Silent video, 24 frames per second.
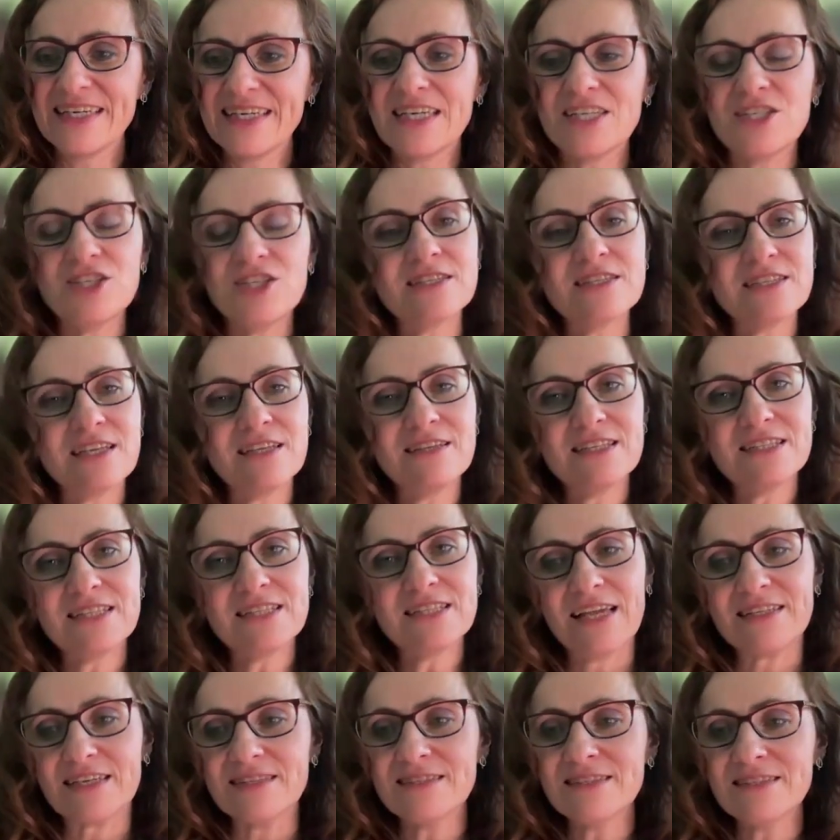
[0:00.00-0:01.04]
Do you understand the
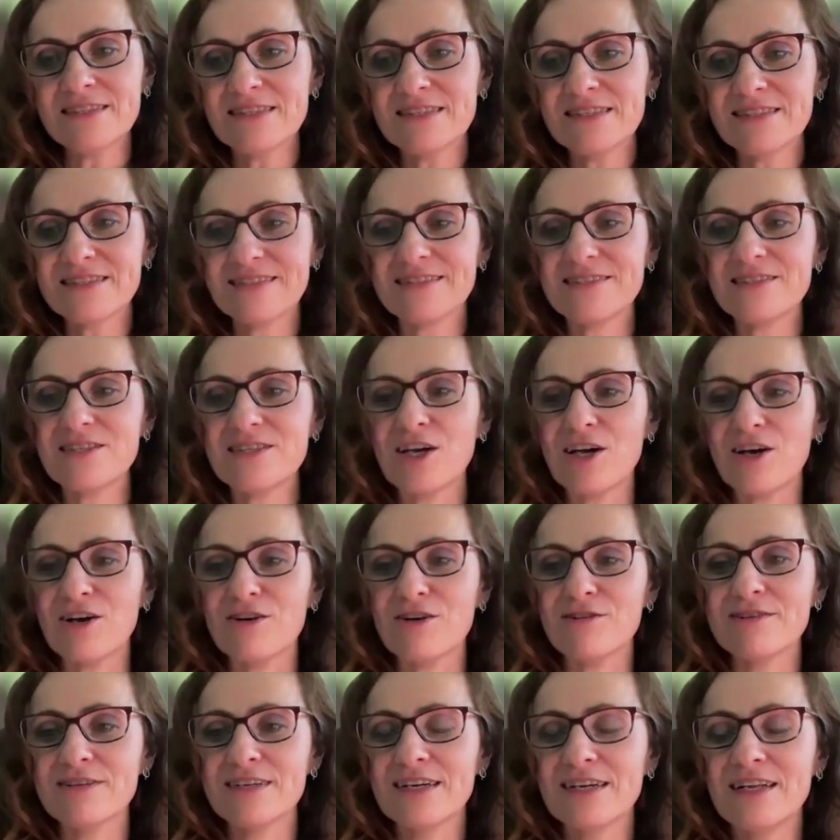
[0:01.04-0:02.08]
sentence?
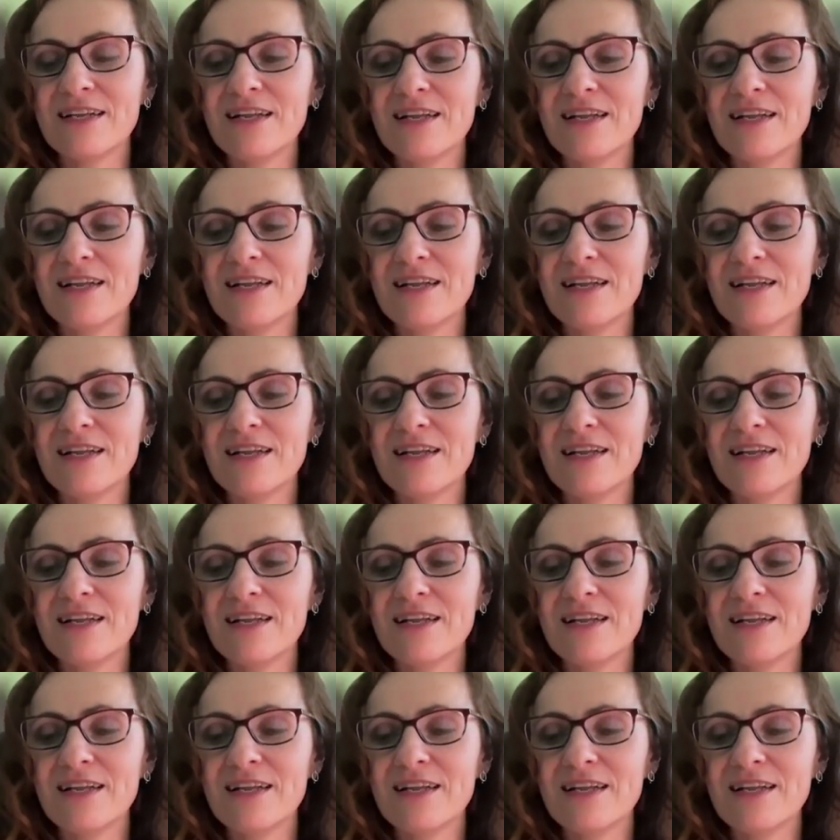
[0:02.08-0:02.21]
No.